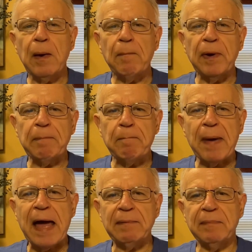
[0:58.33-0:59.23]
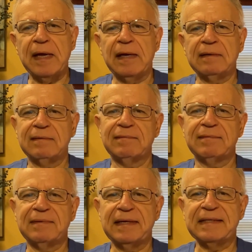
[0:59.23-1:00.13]
but Batman
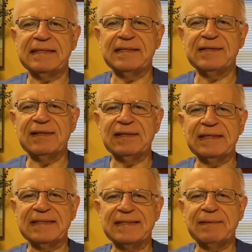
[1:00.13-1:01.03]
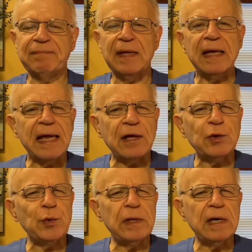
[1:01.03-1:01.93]
gets into the list,
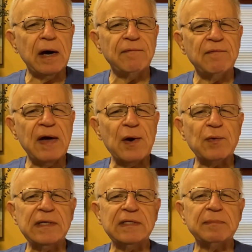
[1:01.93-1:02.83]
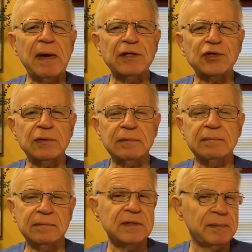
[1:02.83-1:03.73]
including a very special, to